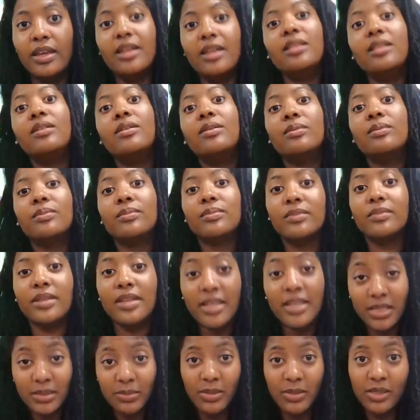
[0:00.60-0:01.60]
Hello,
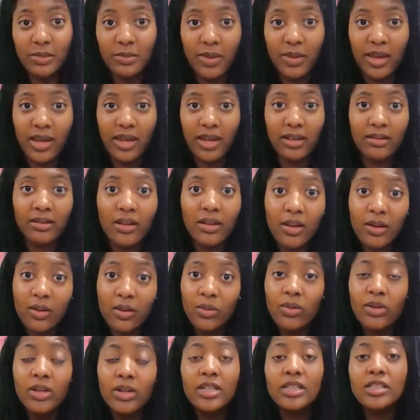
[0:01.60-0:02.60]
it's Miss Payne.
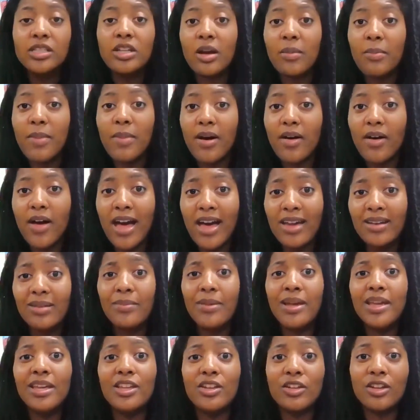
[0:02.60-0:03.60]
We're going to talk about how
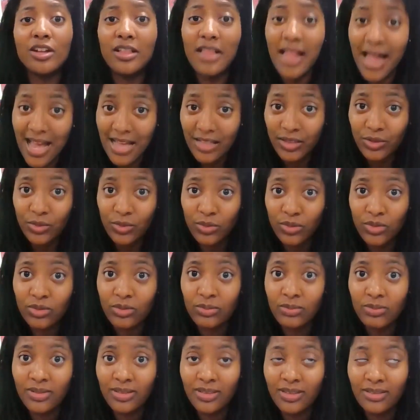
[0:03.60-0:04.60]
to make your
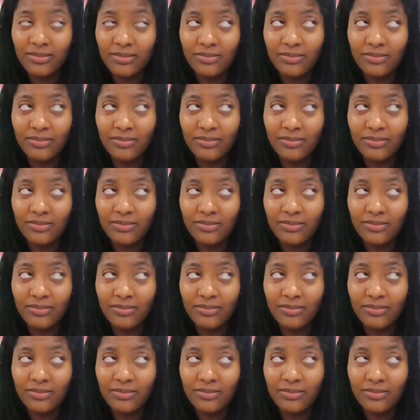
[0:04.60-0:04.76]
classroom